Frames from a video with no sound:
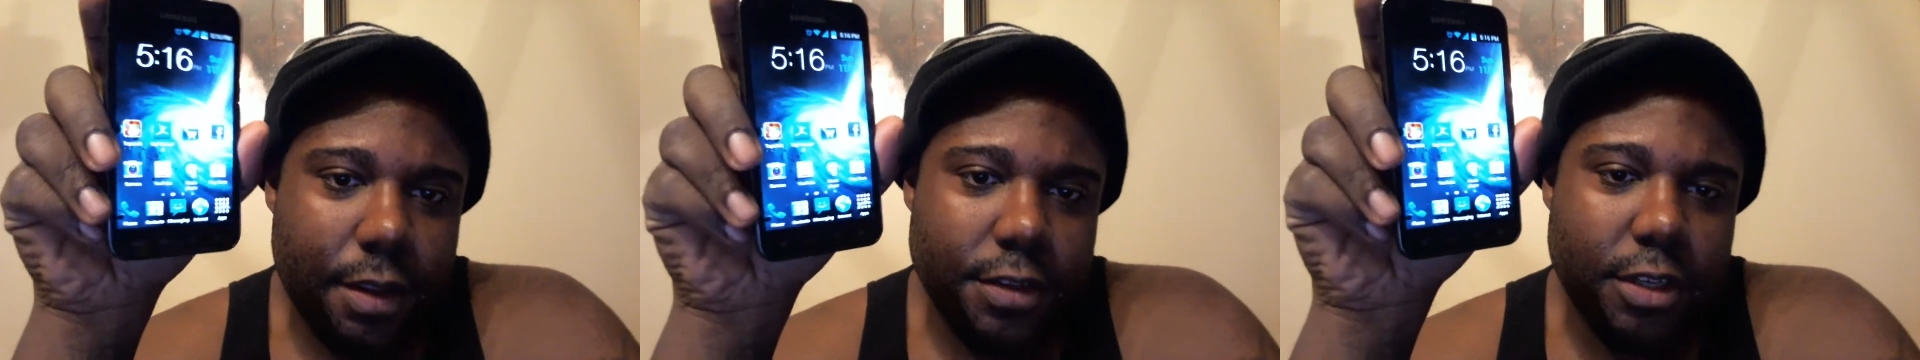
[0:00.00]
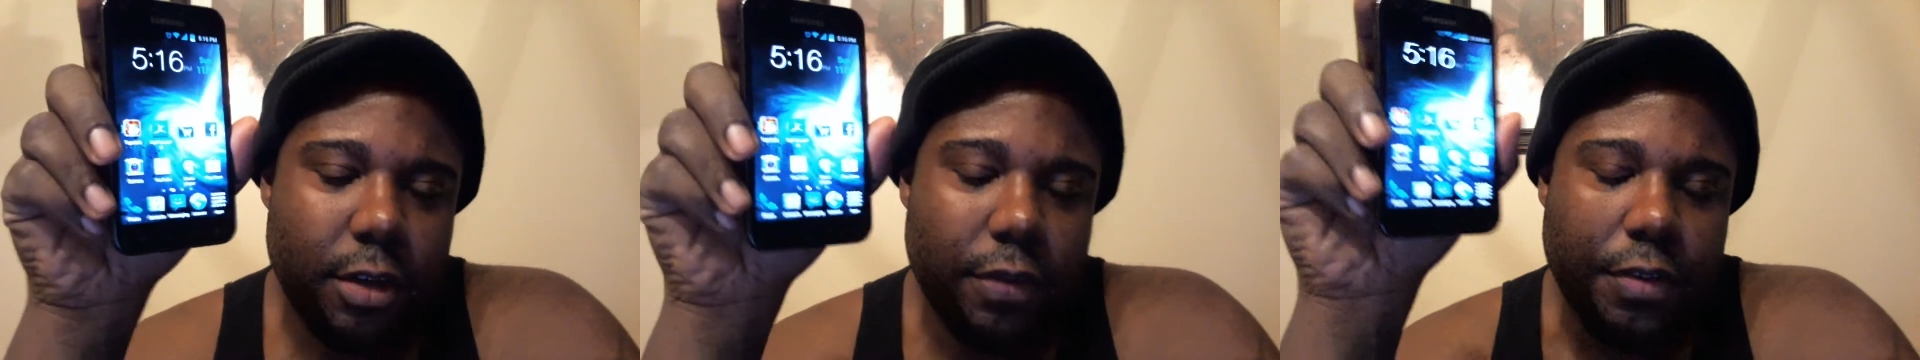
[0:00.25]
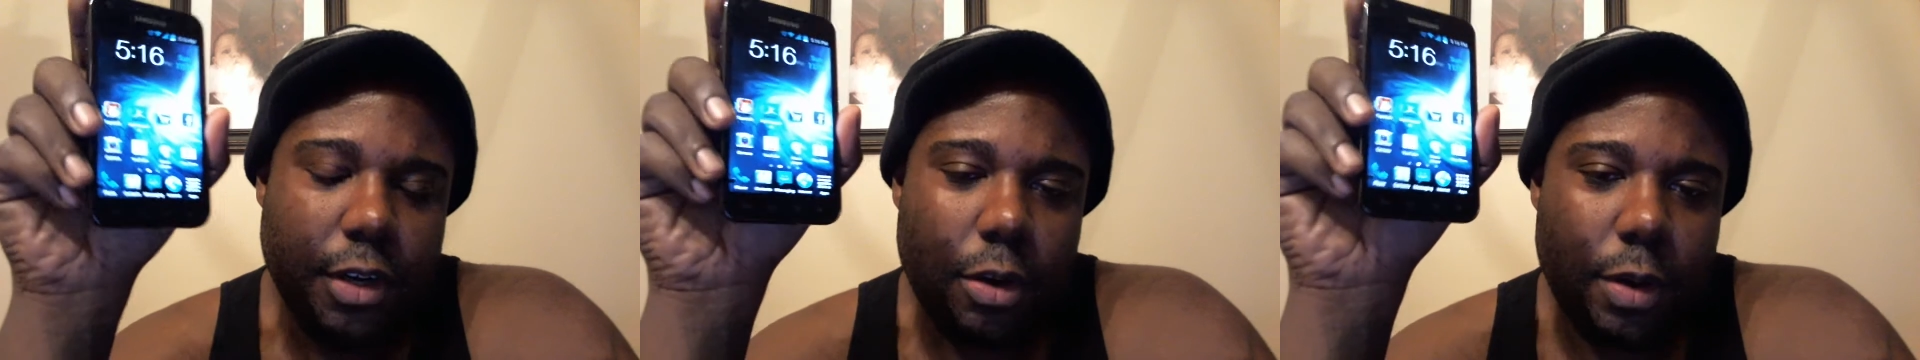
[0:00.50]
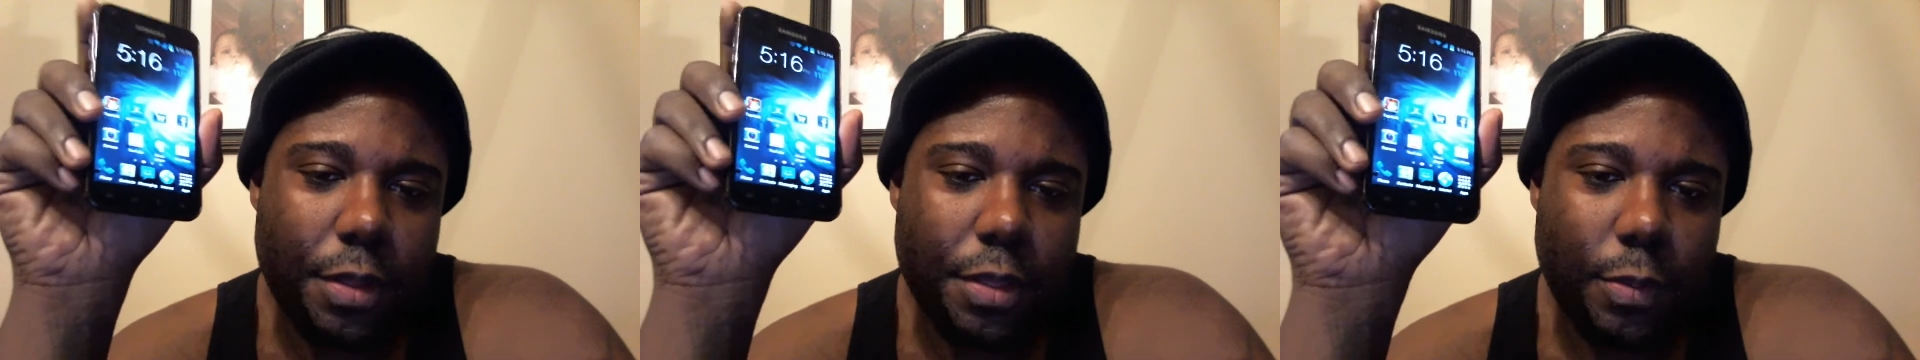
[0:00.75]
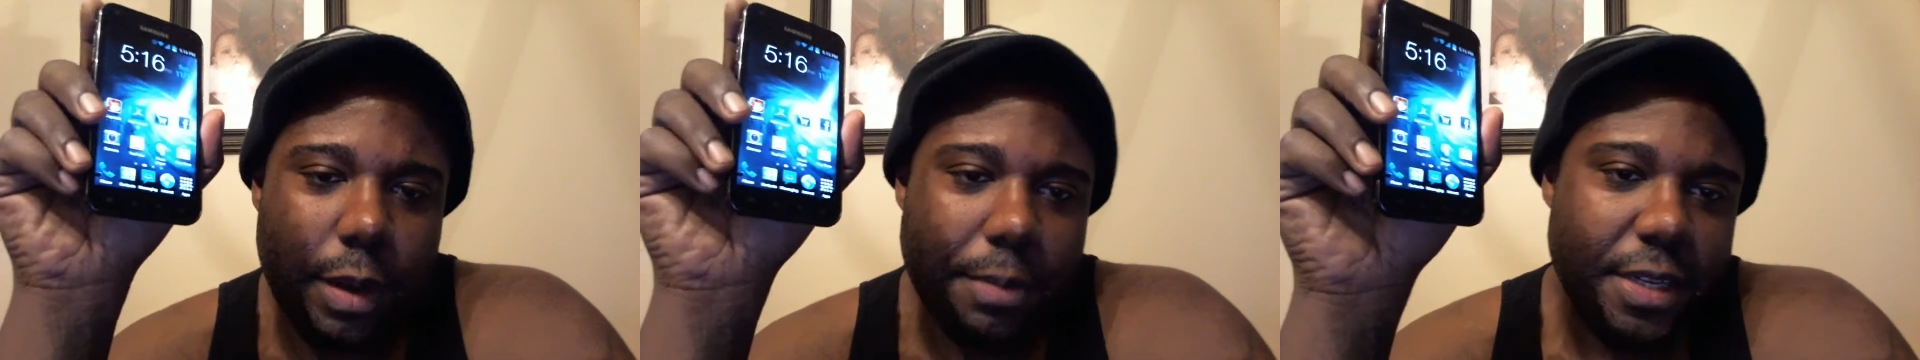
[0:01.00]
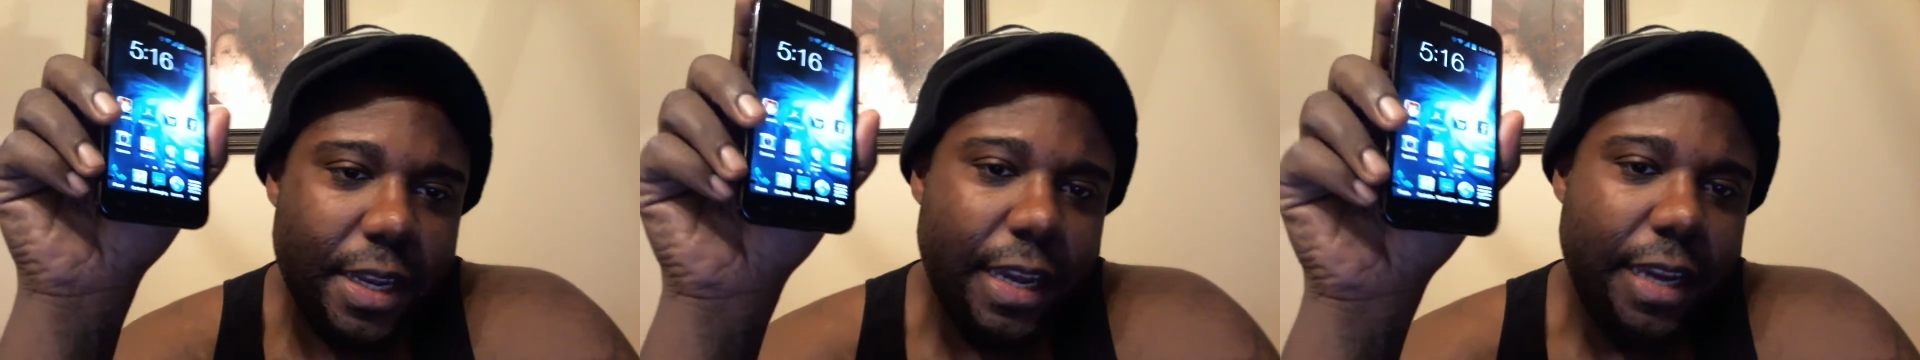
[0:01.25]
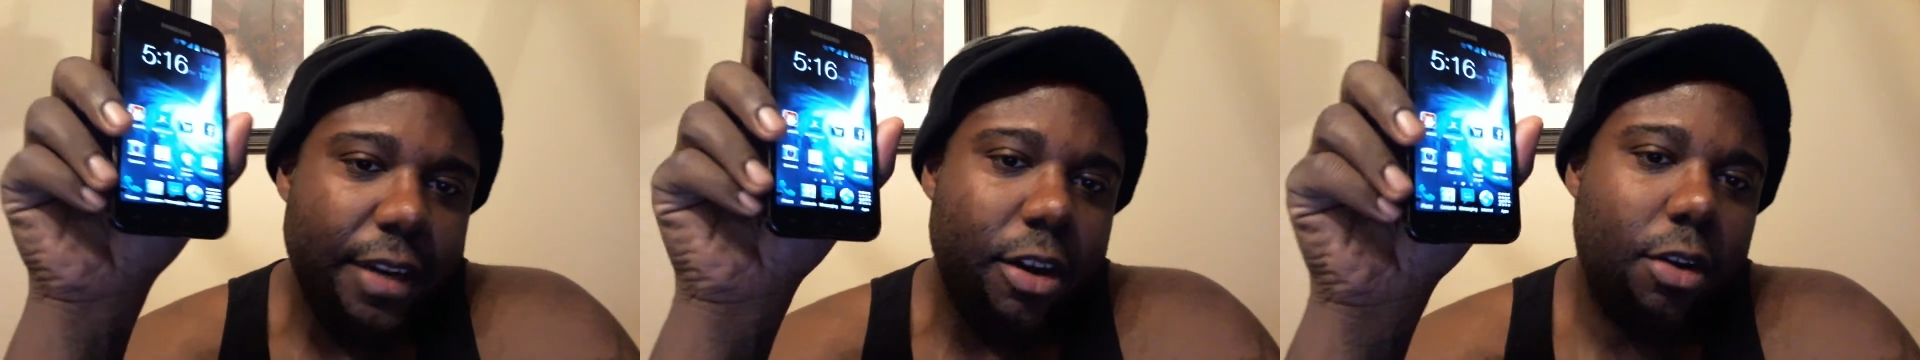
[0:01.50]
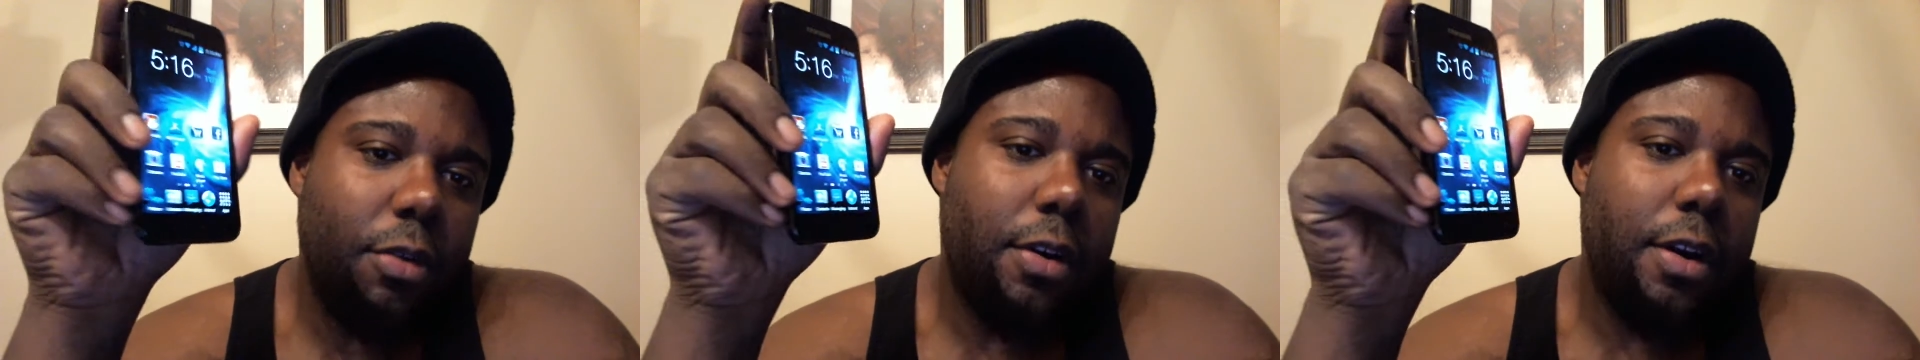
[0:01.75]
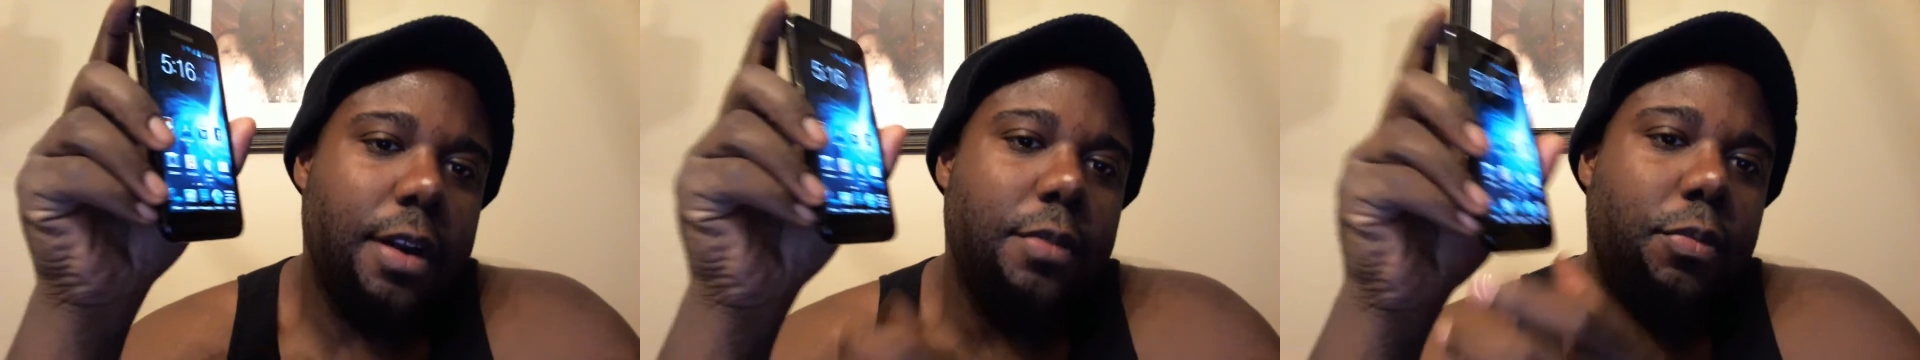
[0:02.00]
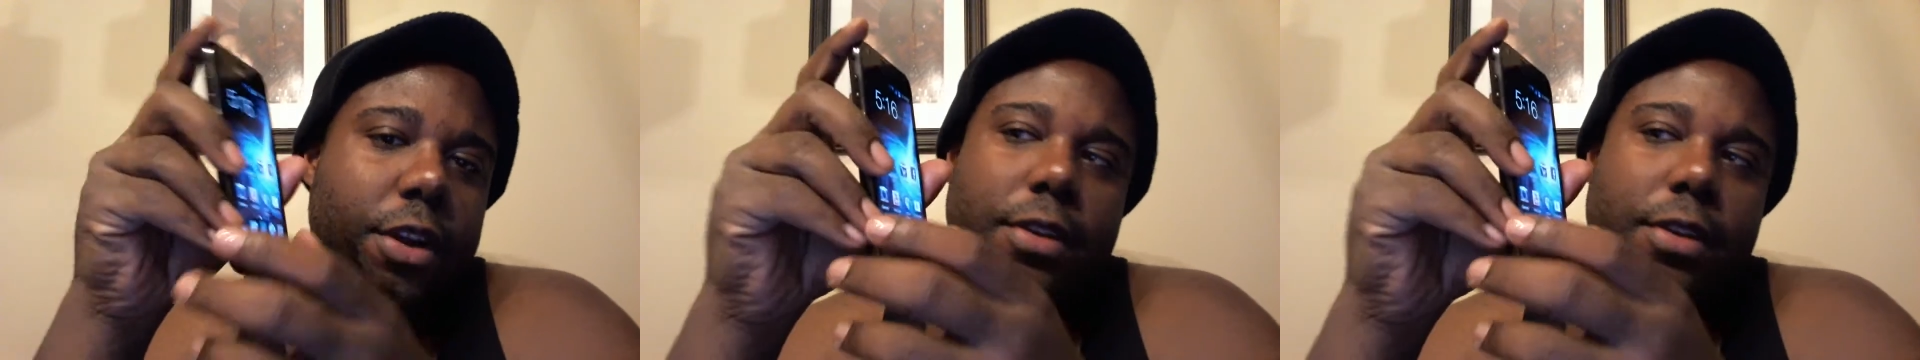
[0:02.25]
So if you go on the website, go on where